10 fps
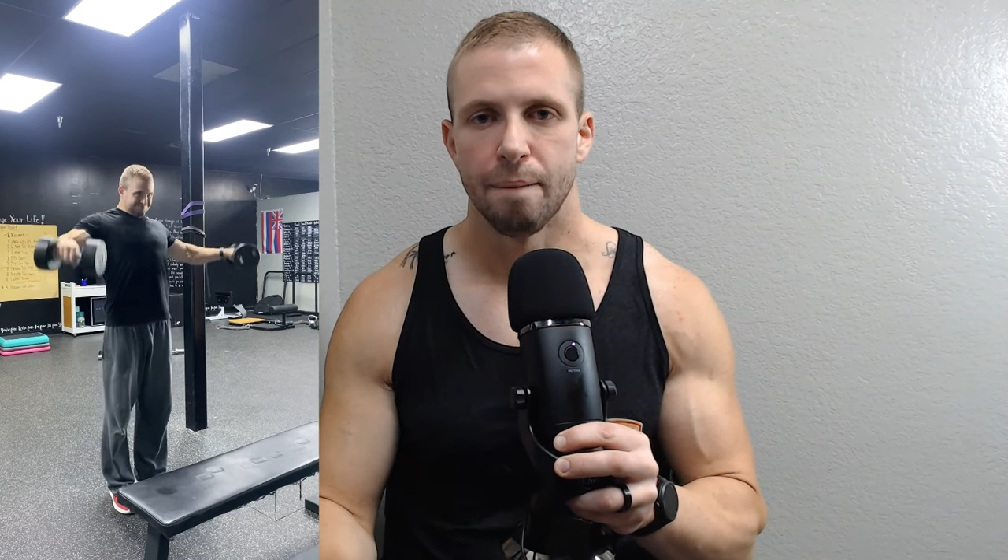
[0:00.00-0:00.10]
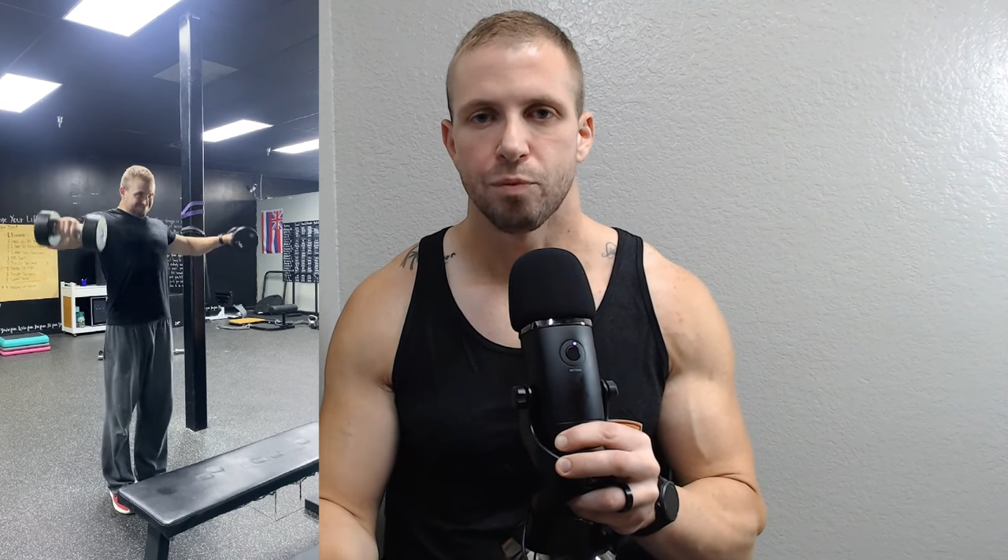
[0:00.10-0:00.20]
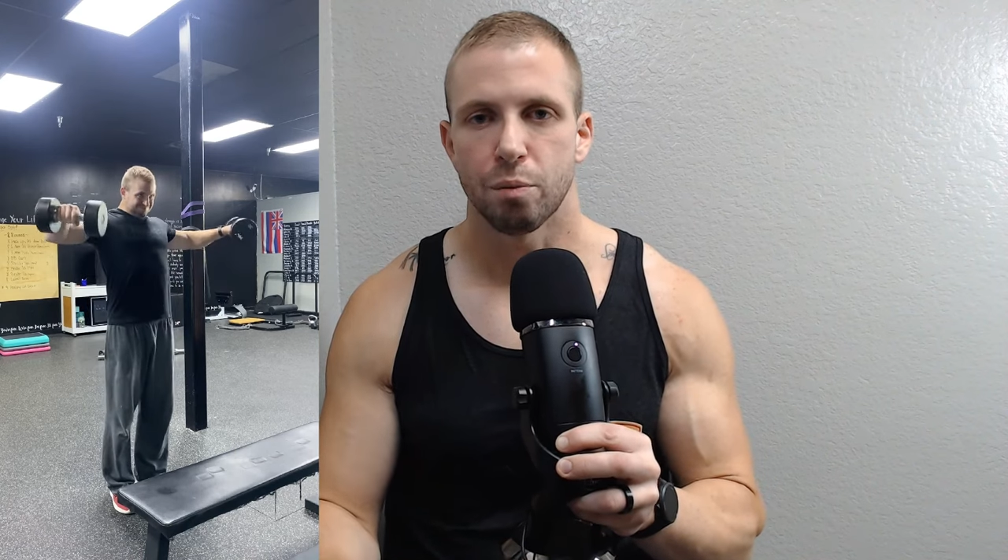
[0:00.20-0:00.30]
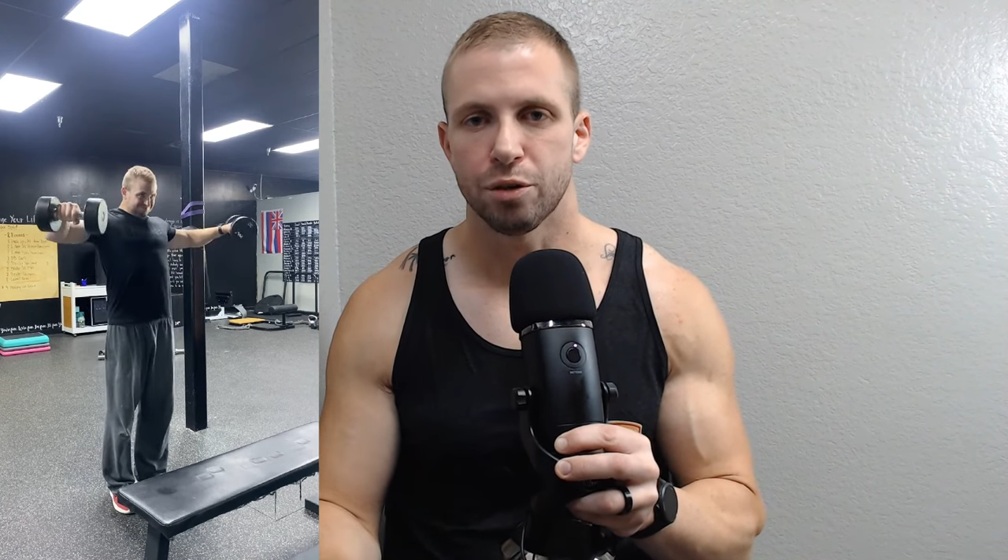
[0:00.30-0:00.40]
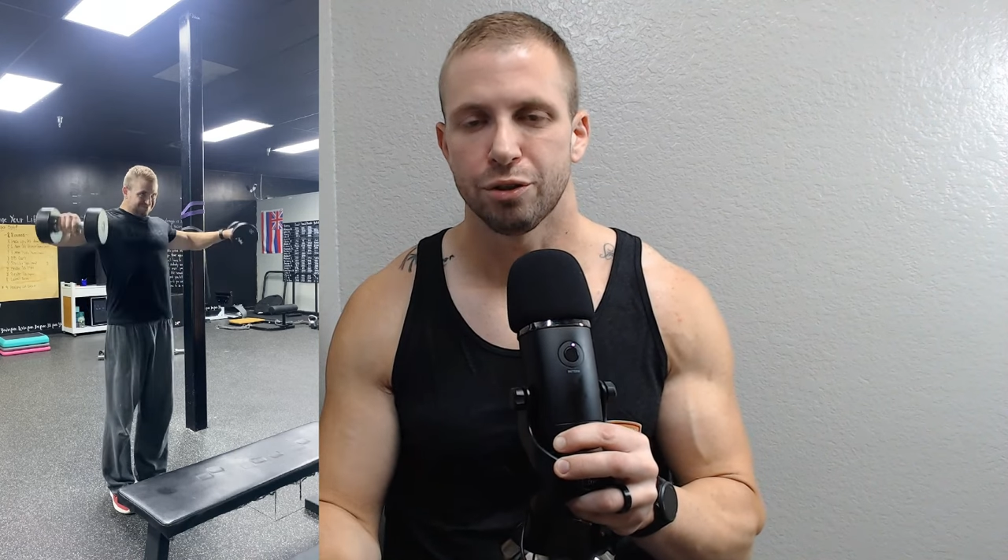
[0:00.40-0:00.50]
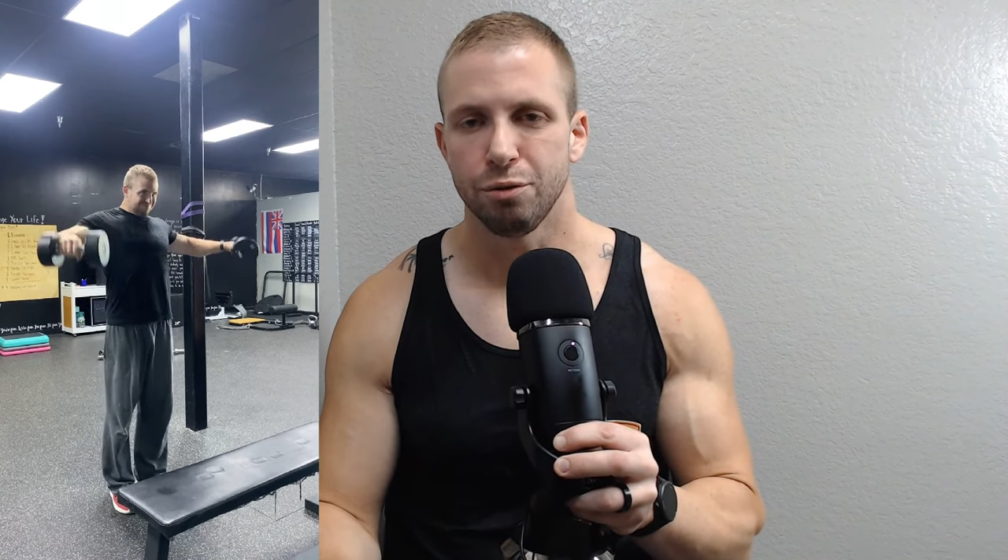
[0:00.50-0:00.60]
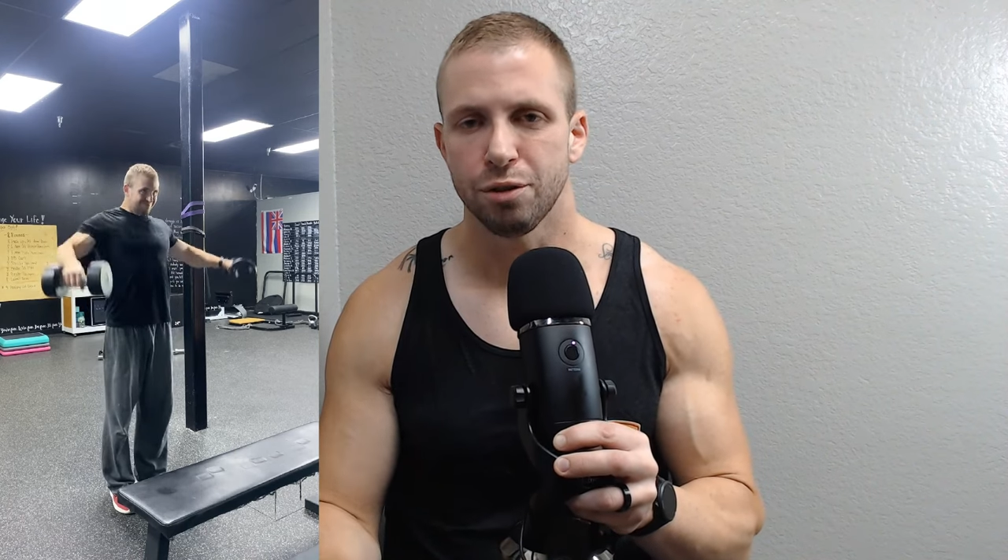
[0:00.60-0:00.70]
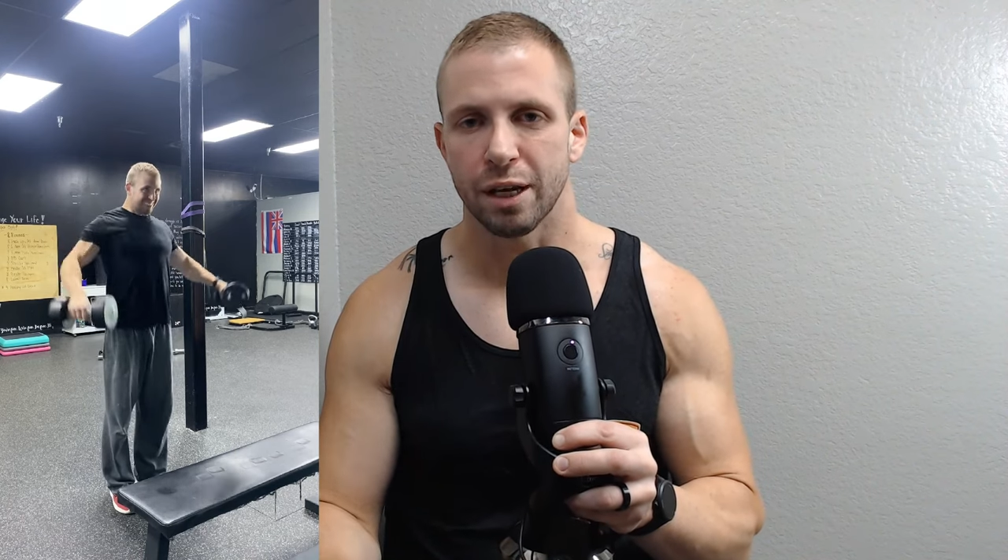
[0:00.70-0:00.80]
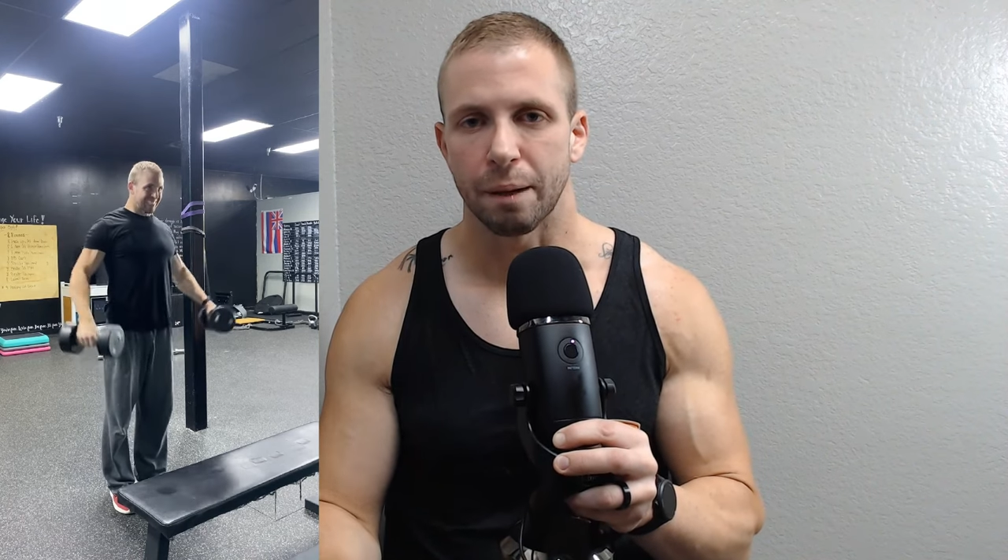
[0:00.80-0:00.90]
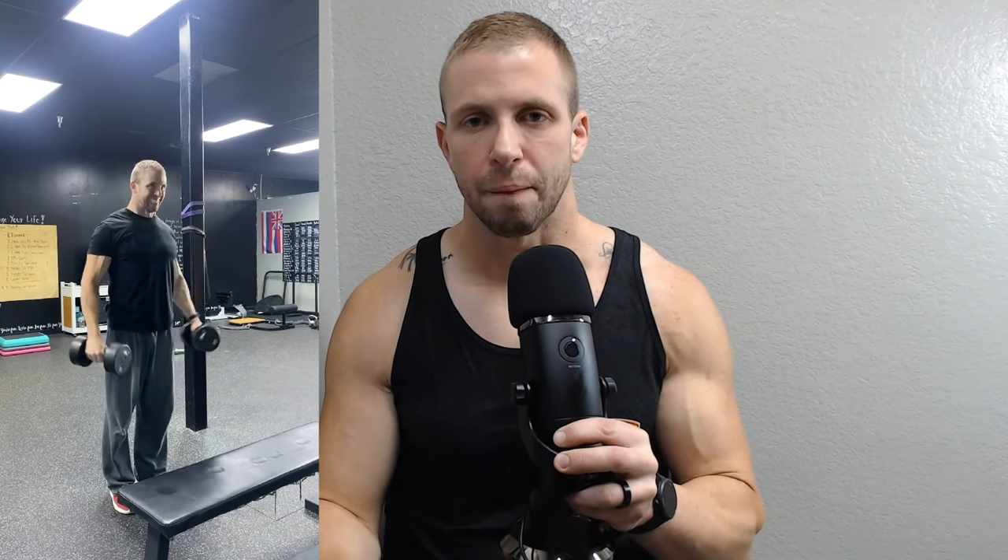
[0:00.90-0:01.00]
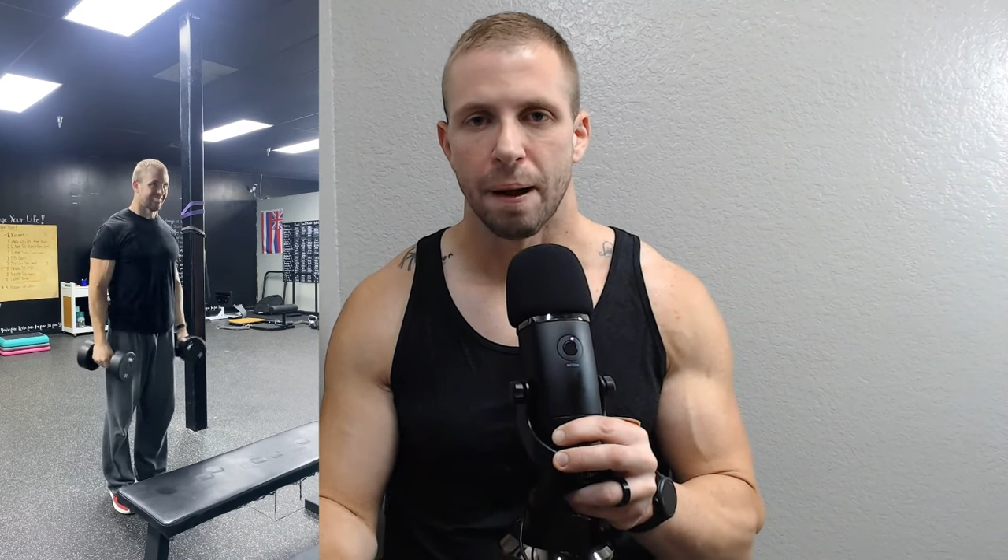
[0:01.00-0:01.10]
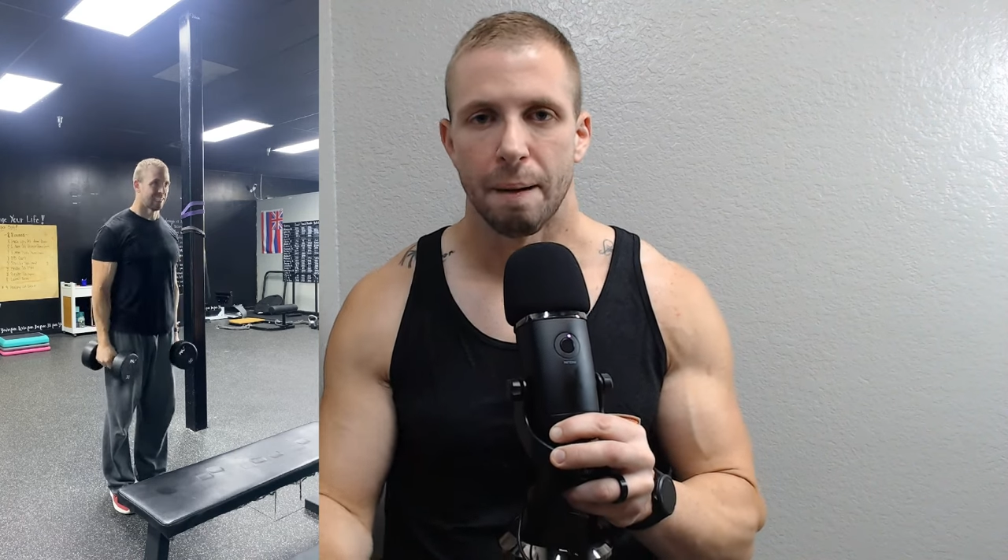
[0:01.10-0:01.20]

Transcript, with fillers: Number two thing,